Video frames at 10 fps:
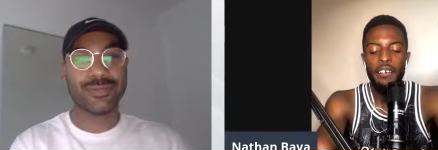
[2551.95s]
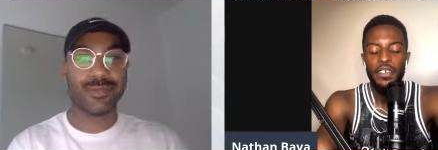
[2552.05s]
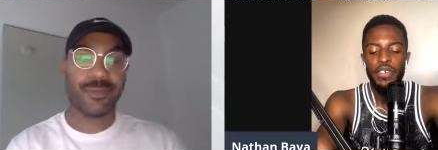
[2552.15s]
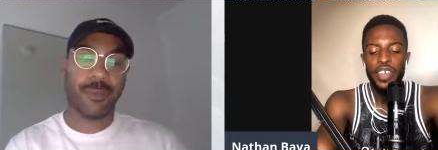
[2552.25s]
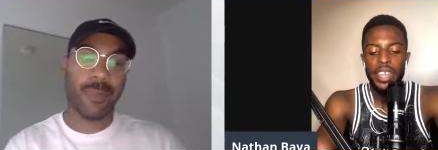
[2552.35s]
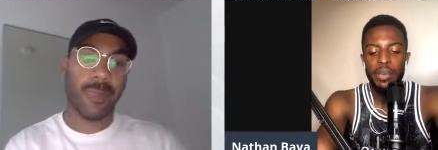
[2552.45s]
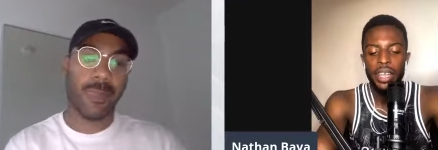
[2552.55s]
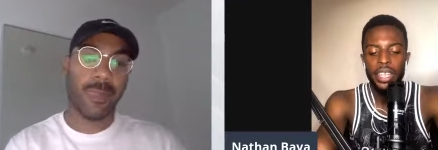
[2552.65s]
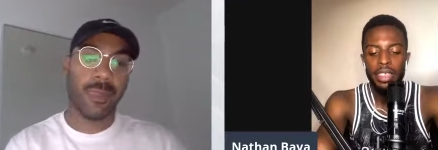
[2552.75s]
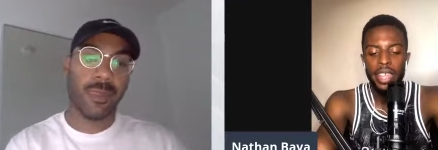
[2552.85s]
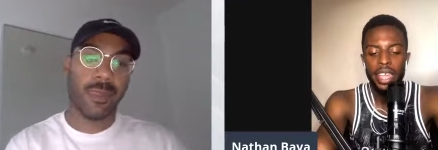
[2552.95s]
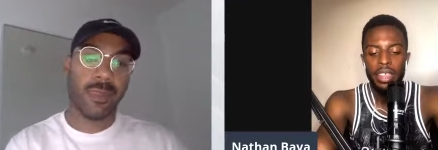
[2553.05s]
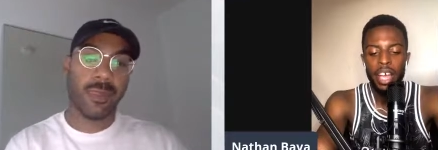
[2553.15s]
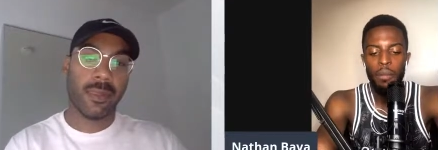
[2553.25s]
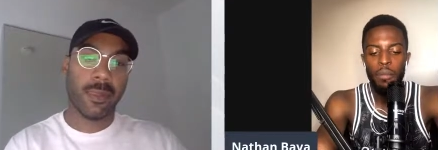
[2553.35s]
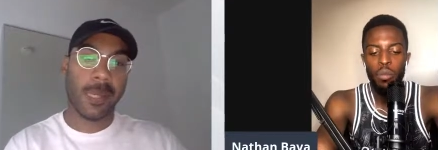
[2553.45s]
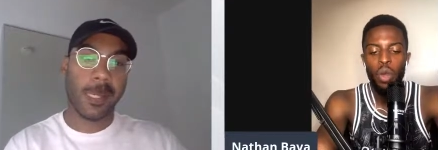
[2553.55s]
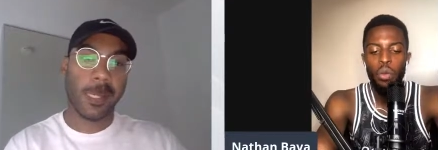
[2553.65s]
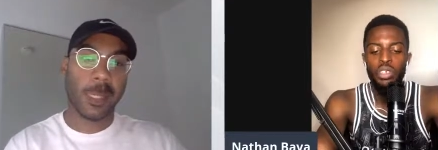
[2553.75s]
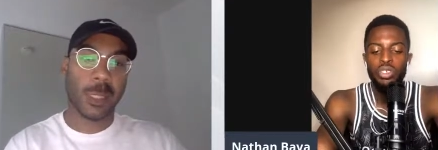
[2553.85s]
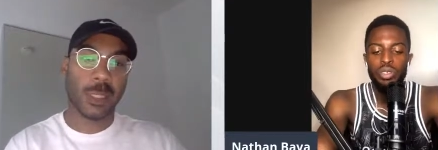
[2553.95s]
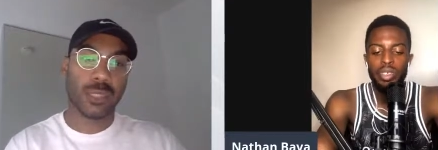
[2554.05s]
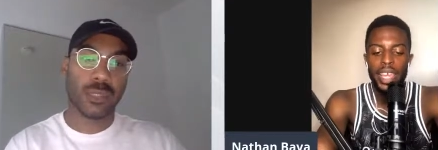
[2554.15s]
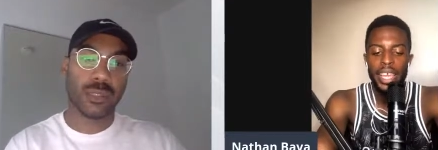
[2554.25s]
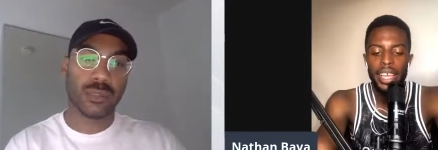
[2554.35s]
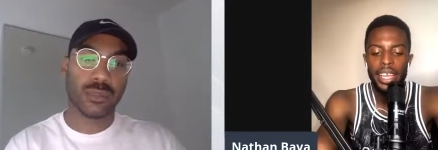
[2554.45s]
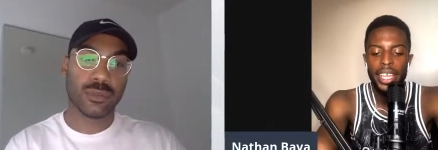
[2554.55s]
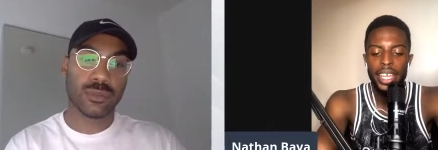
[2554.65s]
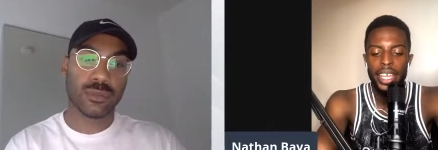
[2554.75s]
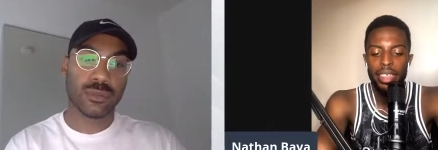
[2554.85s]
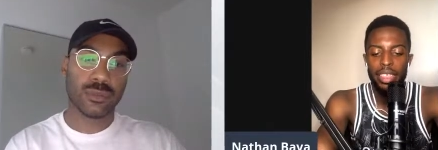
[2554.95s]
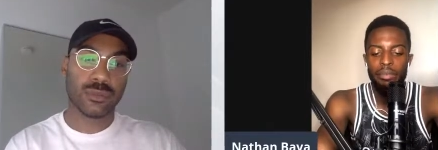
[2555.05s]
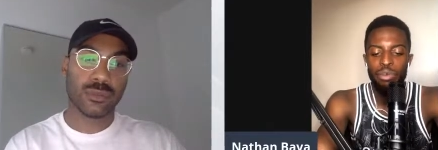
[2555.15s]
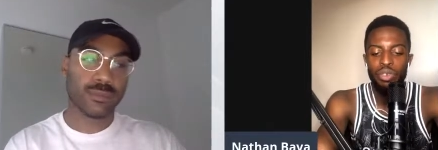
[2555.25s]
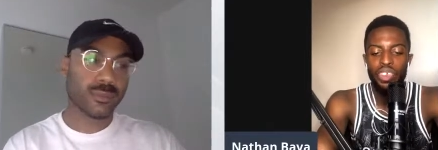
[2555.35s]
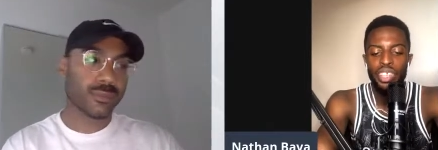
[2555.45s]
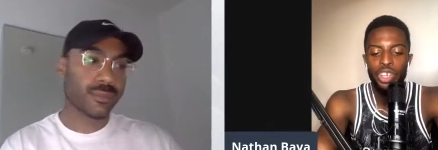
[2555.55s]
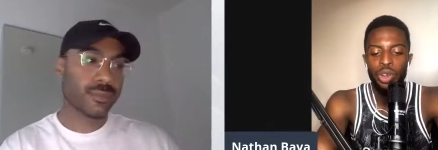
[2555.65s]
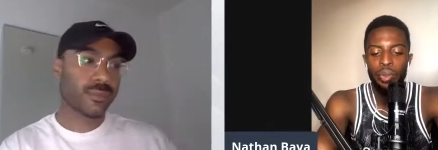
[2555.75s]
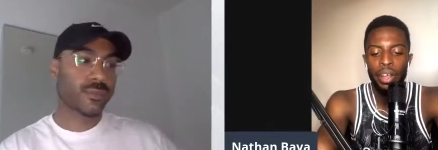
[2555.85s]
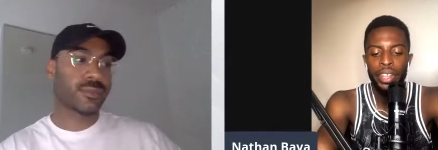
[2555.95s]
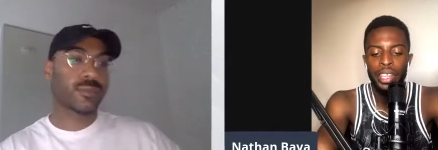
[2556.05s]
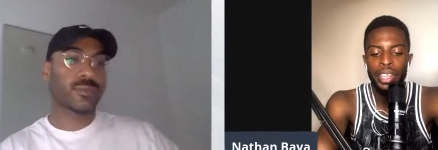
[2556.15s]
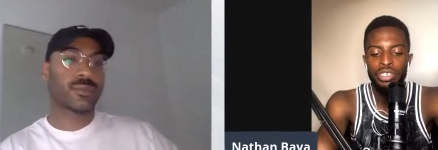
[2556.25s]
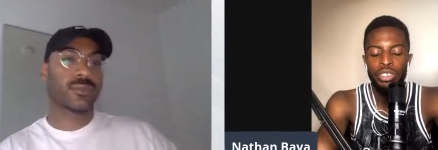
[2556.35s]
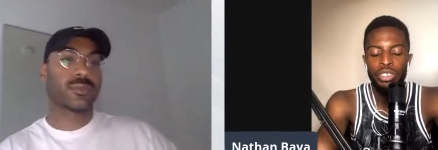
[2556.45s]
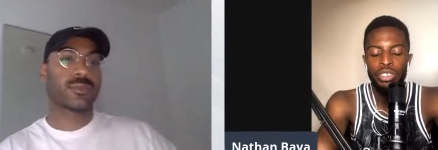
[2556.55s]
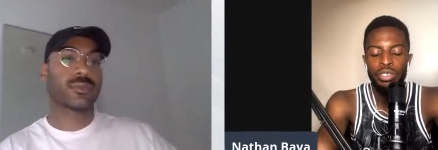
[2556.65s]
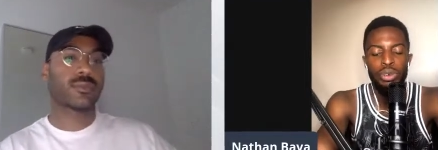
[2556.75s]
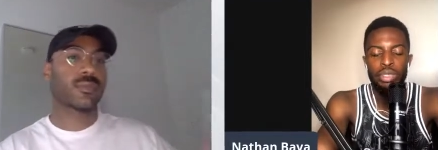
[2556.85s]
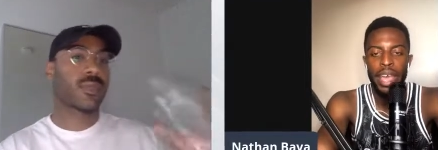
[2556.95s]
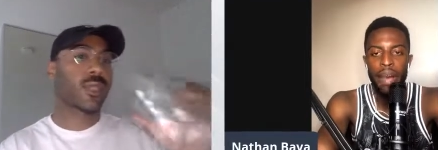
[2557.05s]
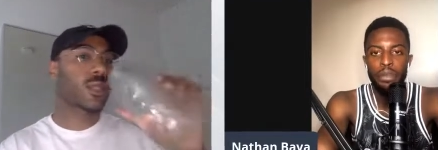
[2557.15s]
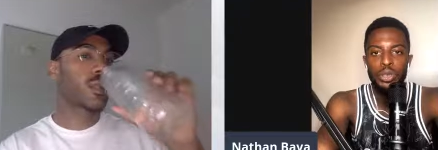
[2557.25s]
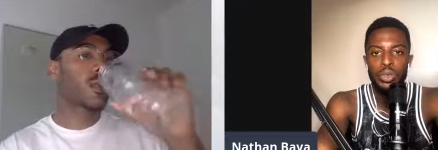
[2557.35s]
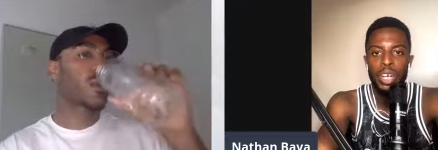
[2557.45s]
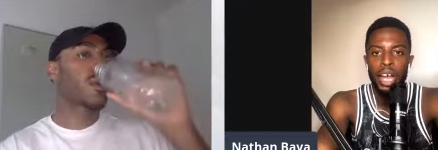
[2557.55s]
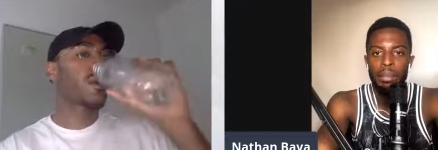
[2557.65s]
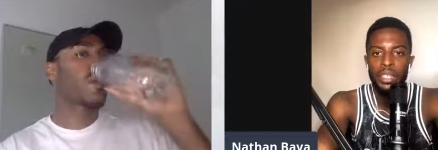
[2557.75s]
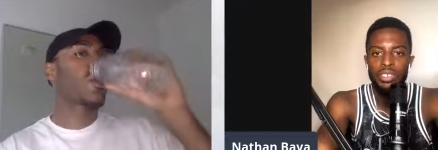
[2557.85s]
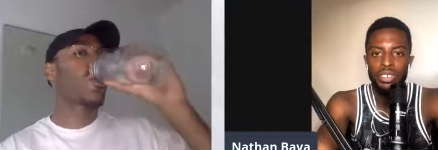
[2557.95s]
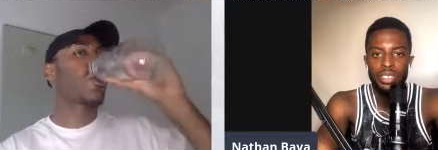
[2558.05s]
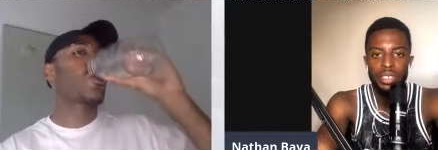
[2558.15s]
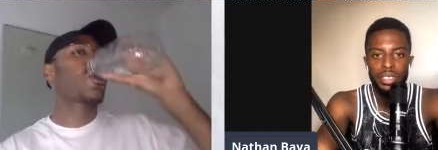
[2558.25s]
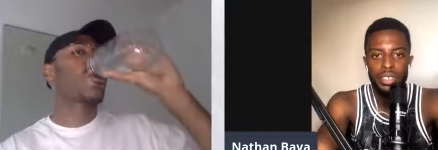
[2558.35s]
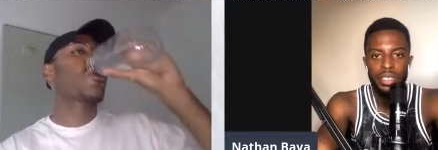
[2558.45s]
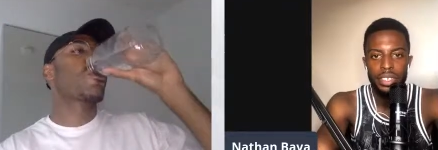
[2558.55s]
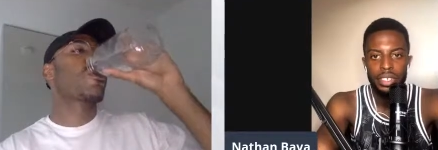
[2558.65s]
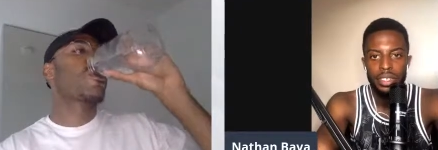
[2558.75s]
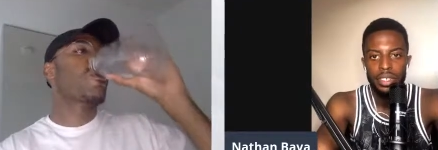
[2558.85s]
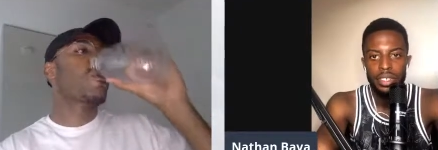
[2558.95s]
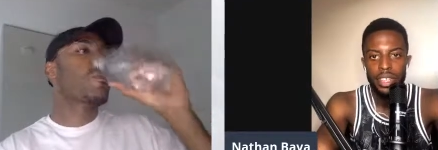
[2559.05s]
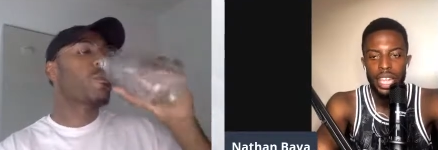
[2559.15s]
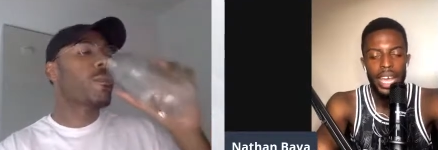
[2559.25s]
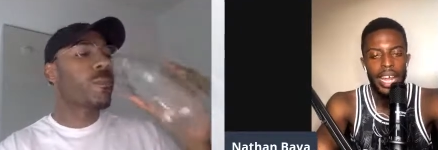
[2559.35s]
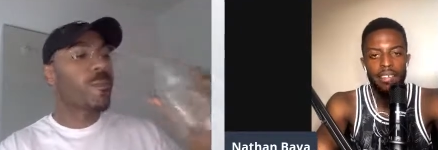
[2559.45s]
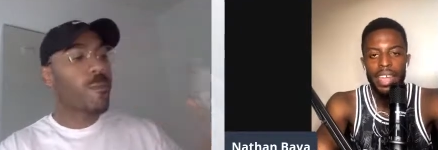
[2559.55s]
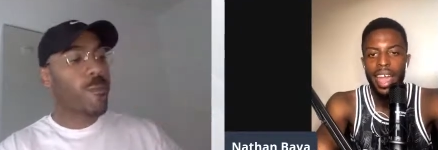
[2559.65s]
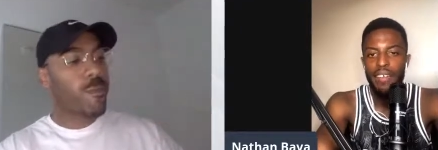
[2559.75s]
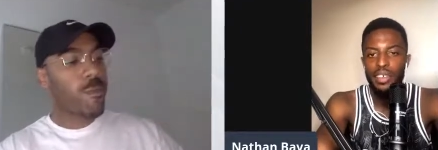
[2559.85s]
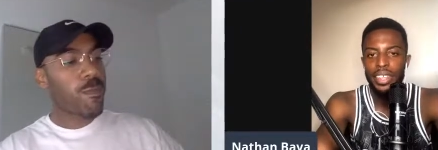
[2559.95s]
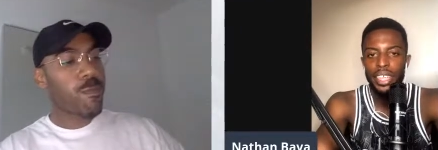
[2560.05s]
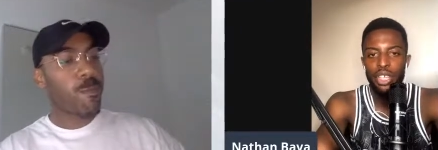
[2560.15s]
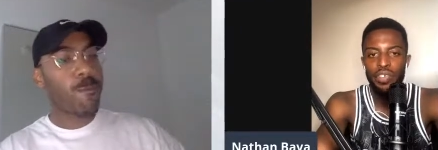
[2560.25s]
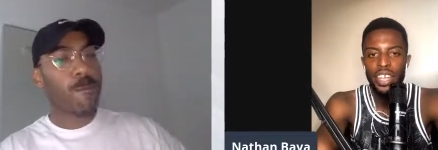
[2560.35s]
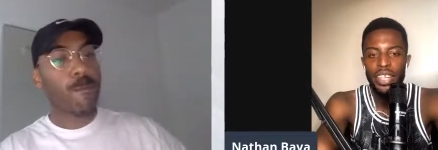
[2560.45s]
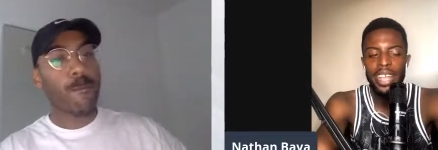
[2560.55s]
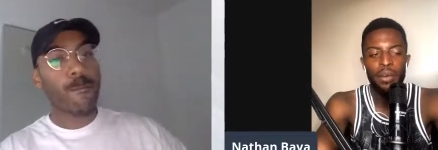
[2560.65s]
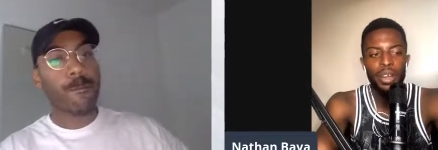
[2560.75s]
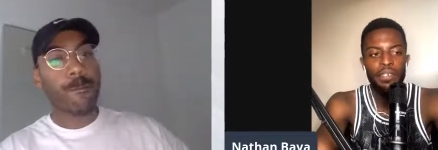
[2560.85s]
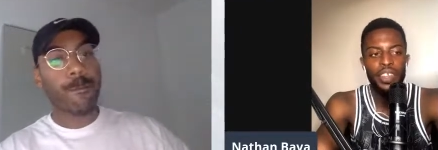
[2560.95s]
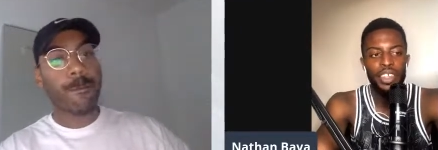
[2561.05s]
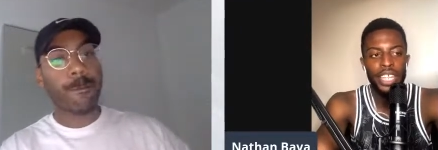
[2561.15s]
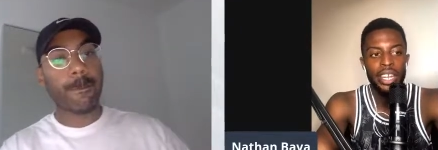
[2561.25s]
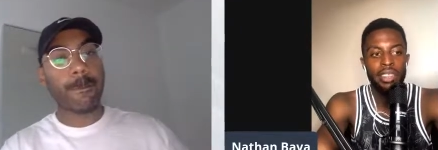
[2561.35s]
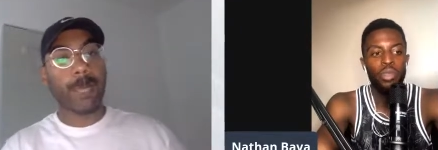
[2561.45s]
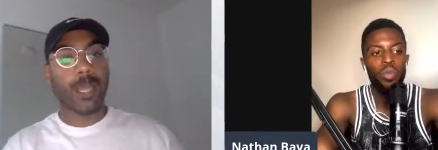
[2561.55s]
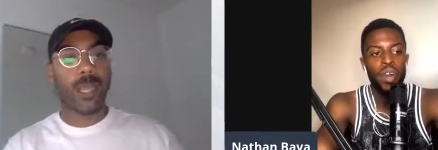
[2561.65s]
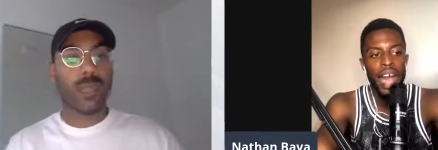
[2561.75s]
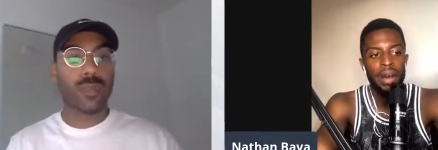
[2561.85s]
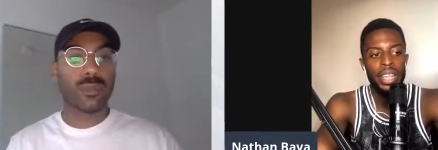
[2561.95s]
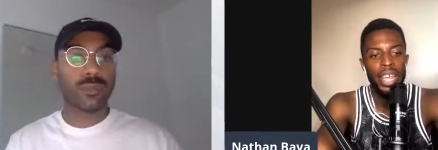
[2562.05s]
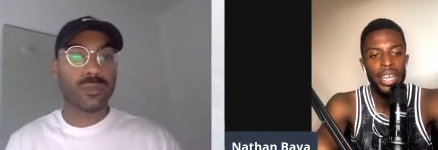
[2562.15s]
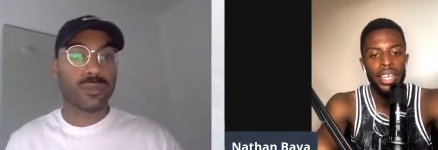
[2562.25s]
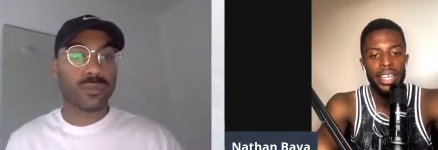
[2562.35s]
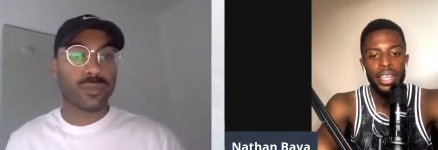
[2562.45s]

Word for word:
Speaker 1: a few things I wanted to say. Um, what would you say is the move in your career that you're the most happy you accomplished? Like out of everything you've done, that one thing that I said, wow, like,